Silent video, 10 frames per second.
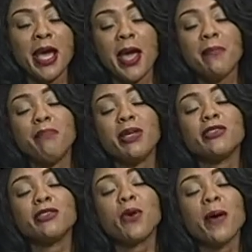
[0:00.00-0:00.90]
and being
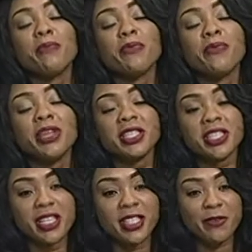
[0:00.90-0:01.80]
so
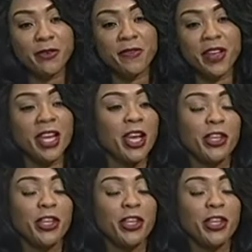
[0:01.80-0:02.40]
appreciative of it,